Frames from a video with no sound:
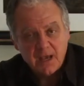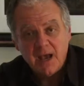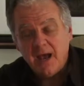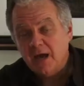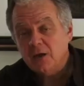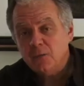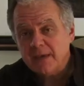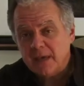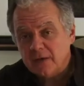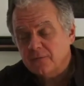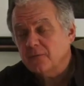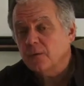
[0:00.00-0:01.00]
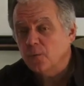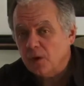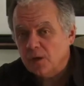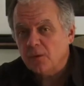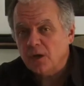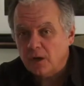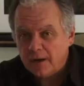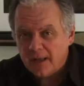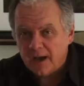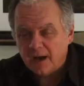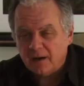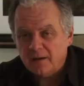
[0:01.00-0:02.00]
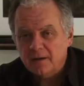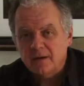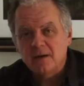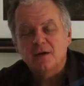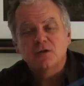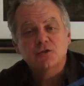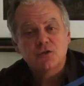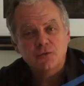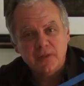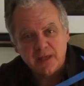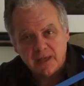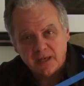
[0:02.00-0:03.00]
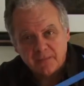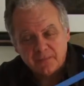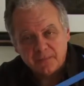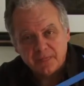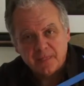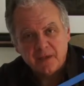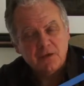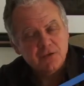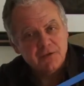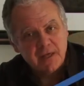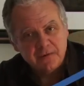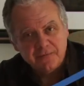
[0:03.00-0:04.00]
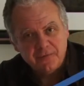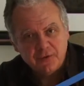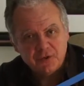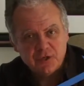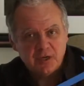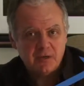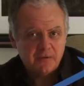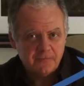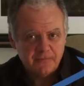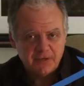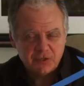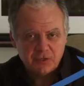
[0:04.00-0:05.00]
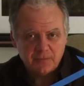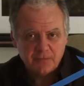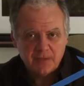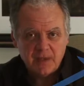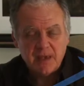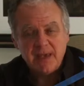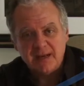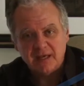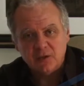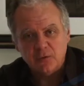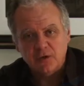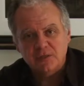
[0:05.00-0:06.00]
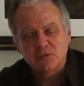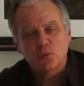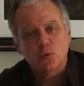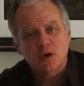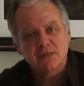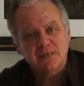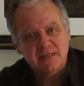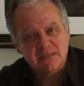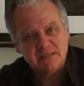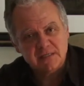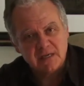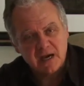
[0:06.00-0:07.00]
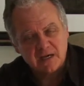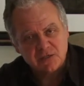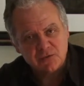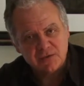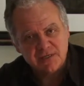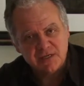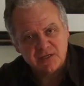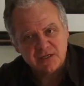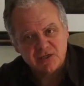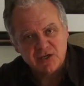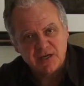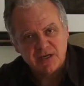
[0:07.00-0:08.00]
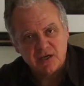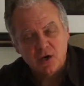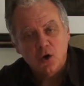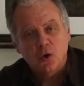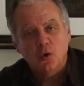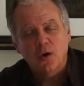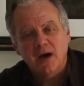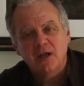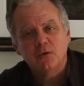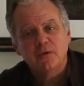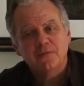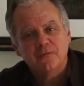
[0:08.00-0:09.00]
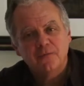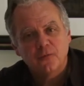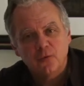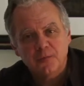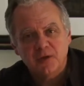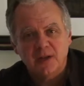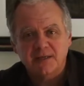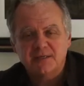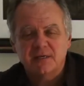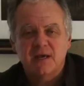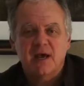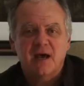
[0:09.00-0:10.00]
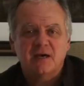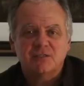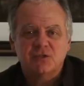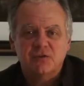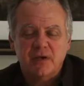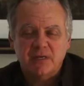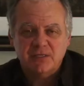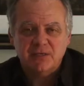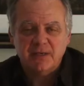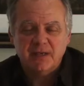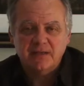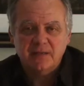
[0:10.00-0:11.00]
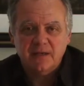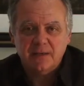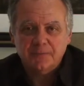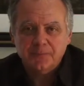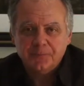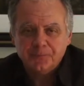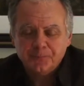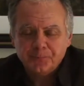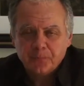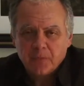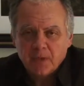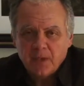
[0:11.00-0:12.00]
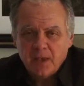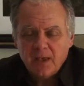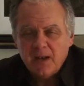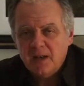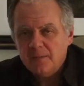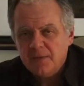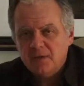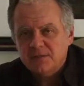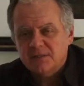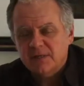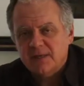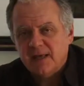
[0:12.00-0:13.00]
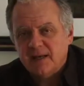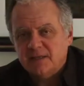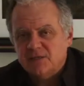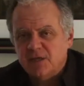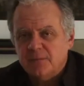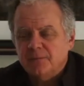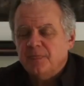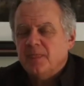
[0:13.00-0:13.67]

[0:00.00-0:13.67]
How do we get from where we are now to there, to that future vision? In other words, what is our strategic agenda, or how do we formulate our strategy to get there? Let me use an analogy.